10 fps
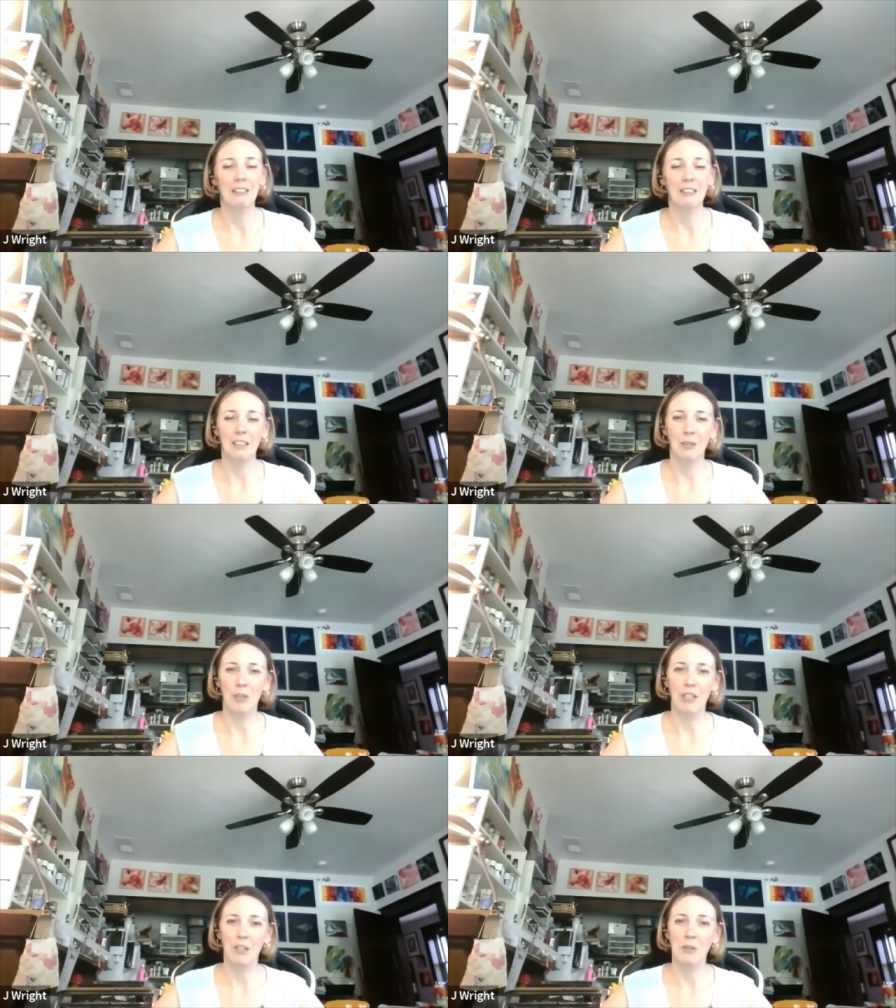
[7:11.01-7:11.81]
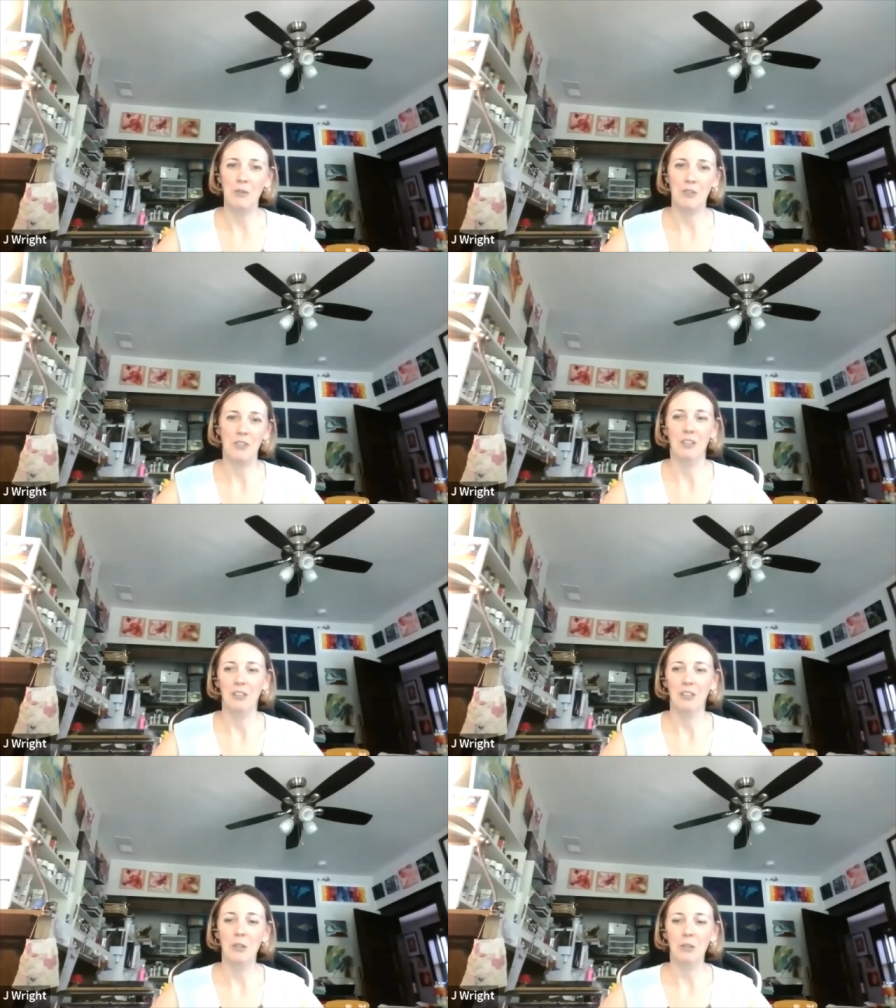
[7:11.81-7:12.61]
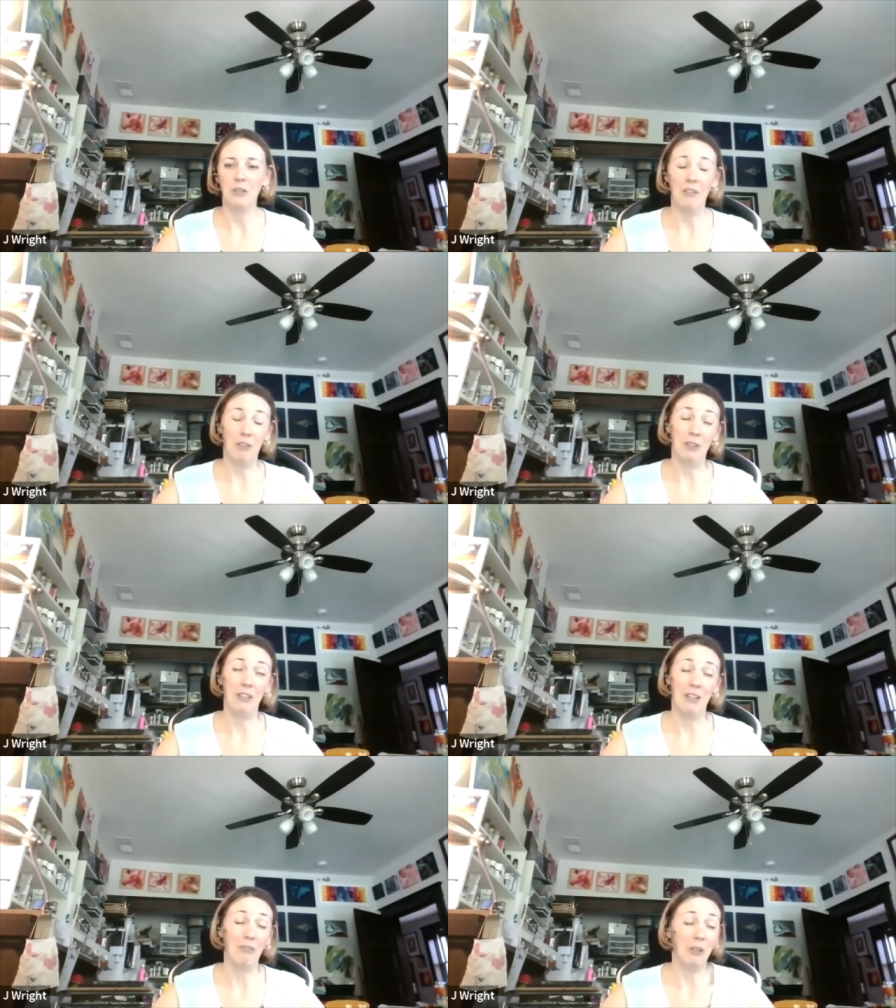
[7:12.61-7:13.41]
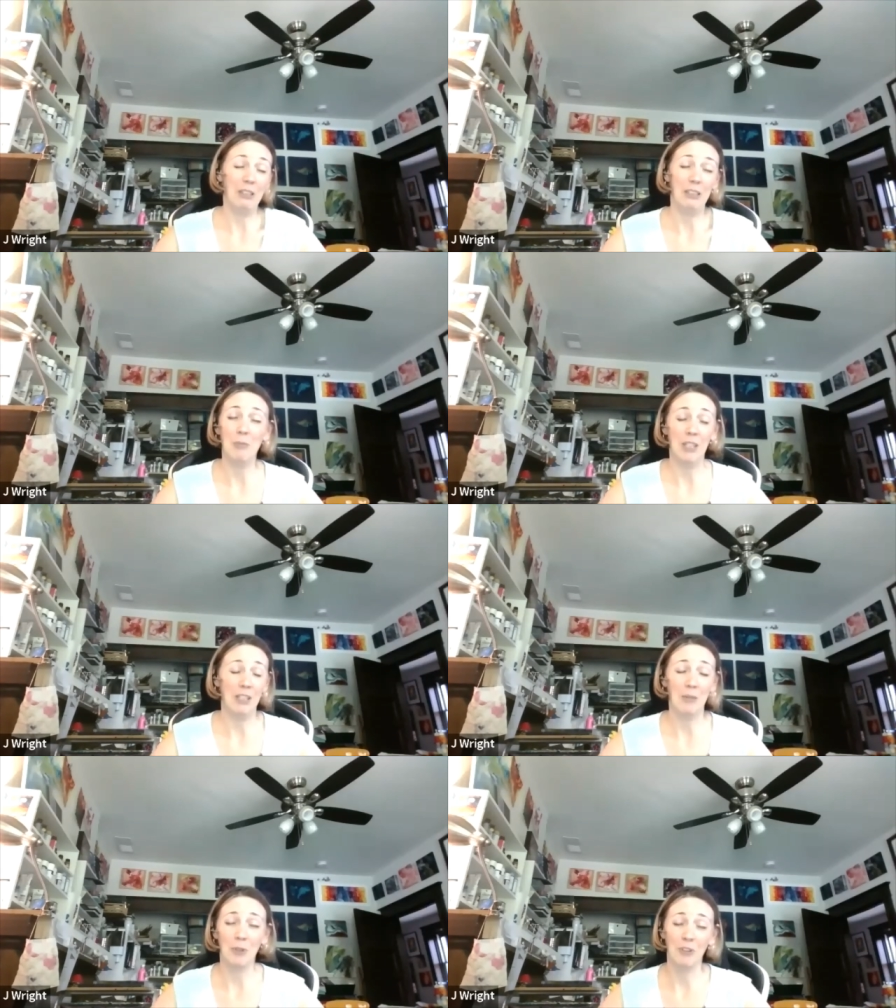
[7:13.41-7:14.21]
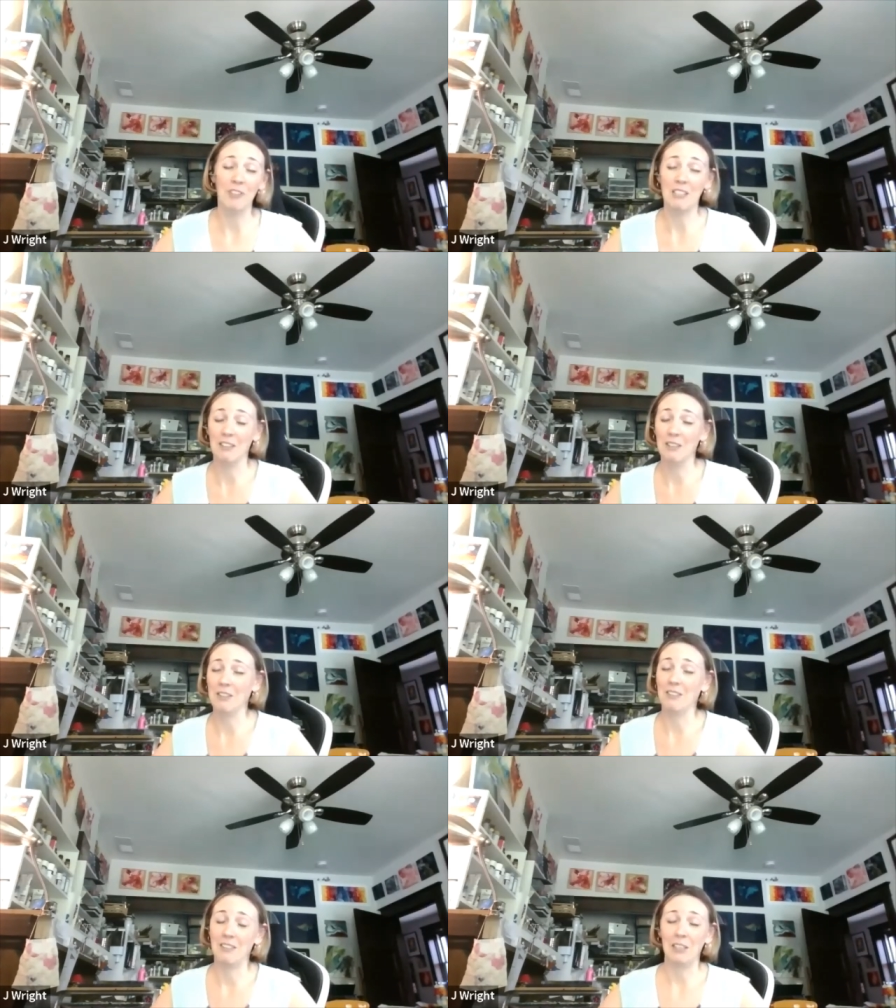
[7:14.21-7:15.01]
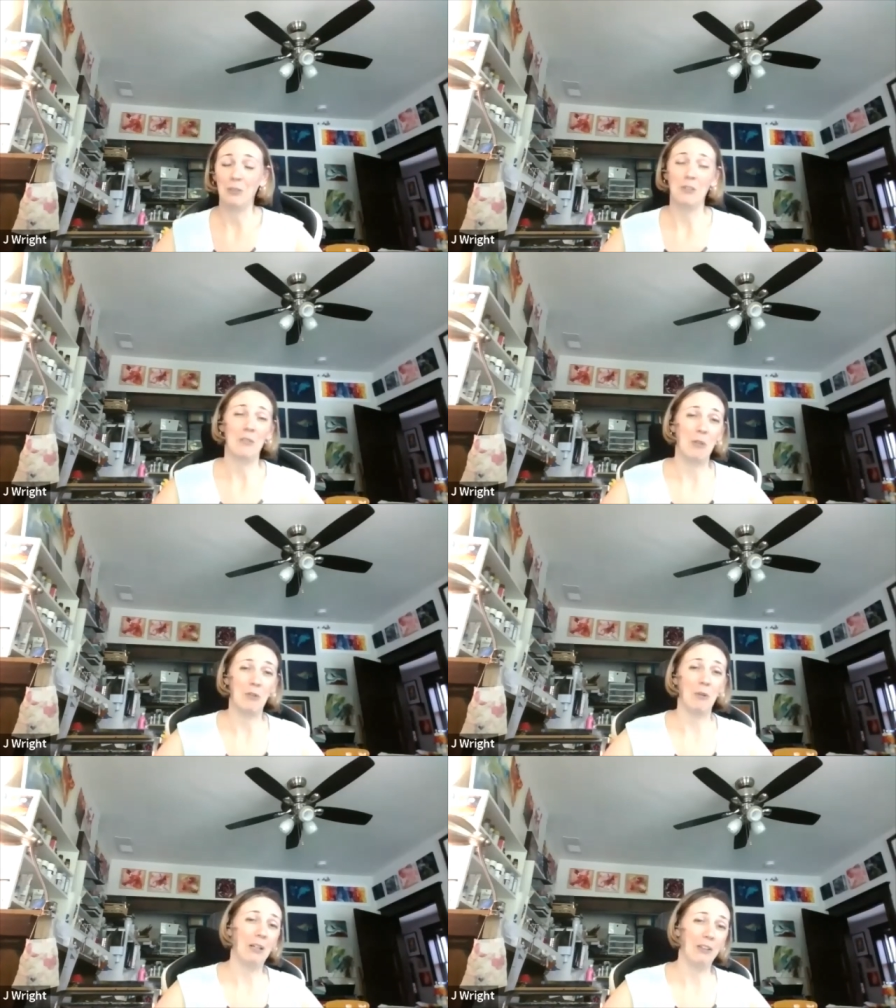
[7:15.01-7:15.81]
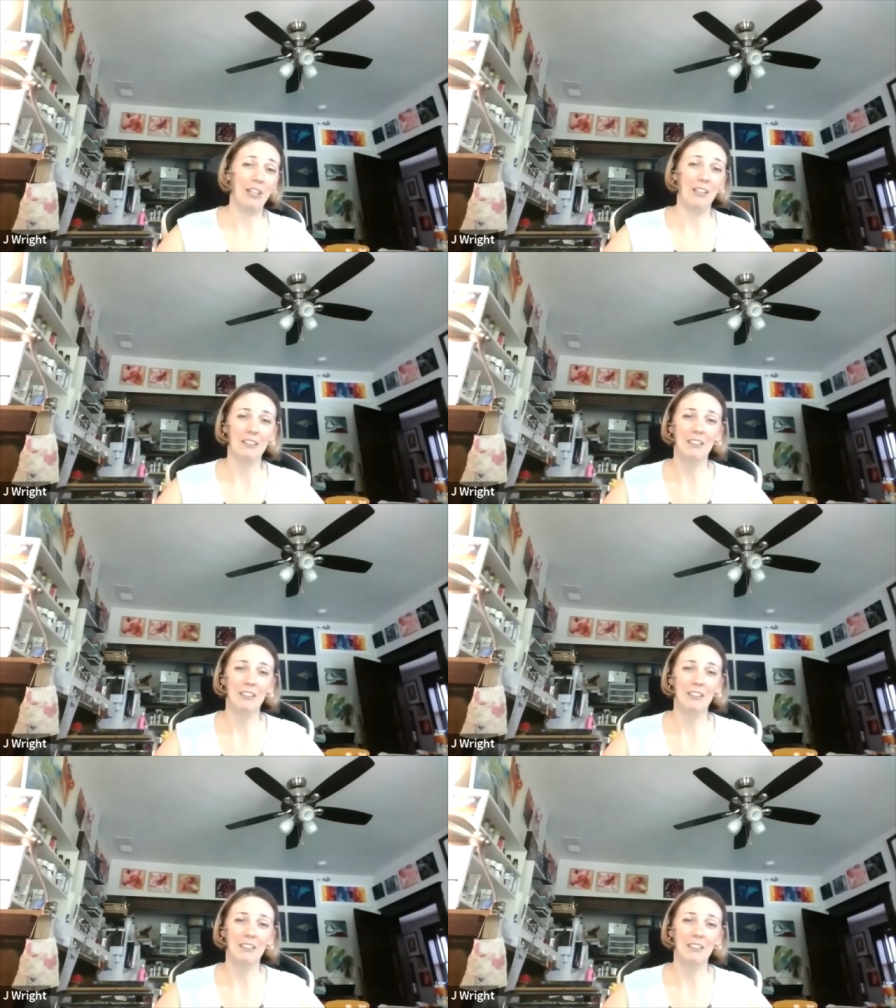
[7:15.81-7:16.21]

Um, and there's uh, a, very, a fairly limited number of us in the St. Louis metro area.